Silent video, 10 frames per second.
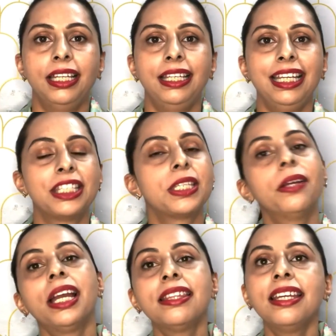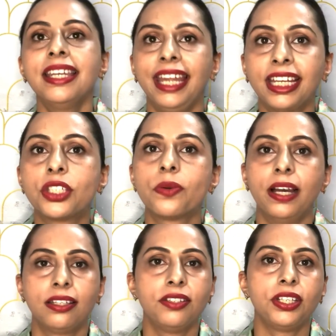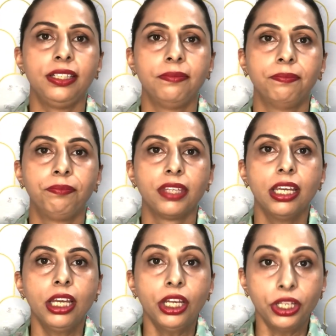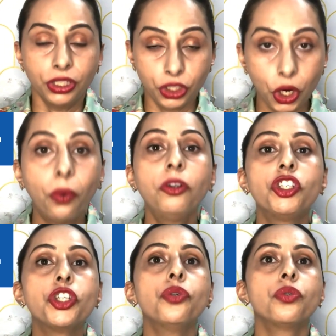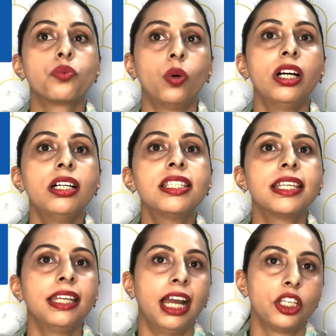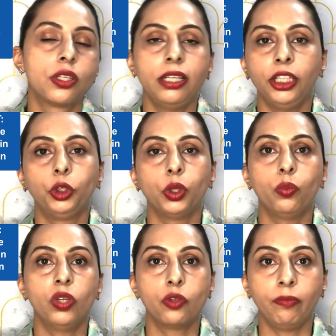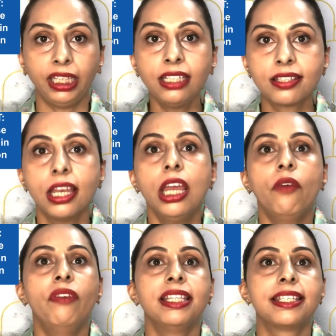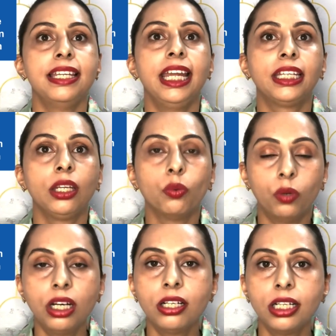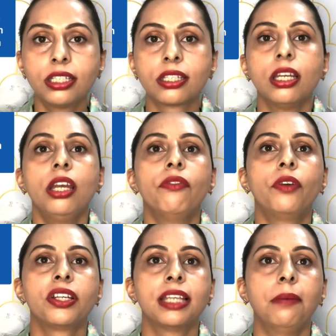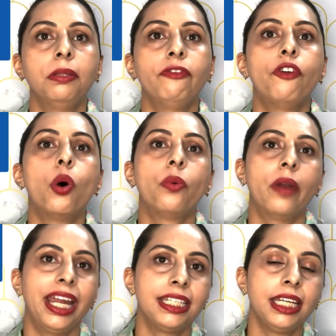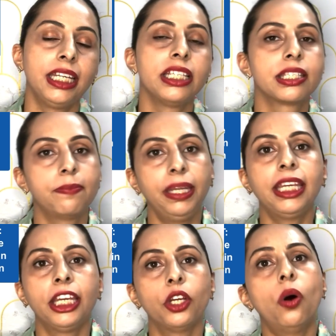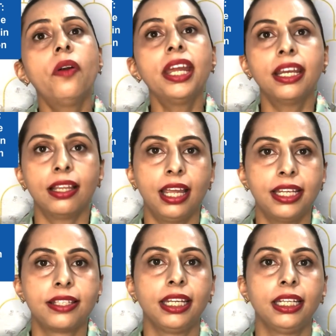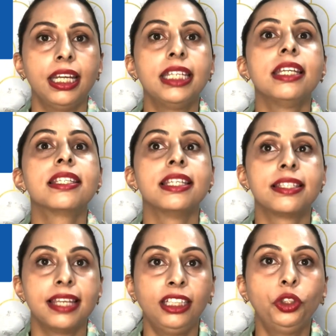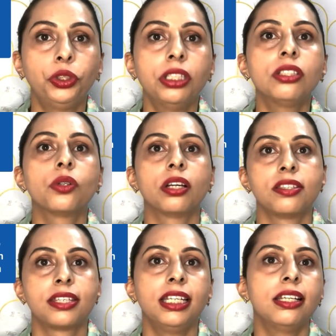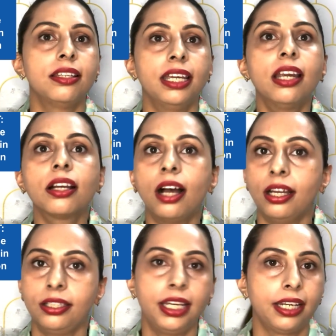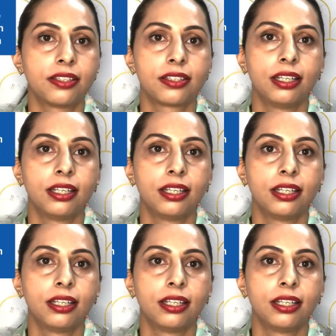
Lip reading: Let's look at the next strategy. Don't choose words in isolation, which means when selecting words, for example, for writing, speaking, or analyzing, it is essential to consider their context.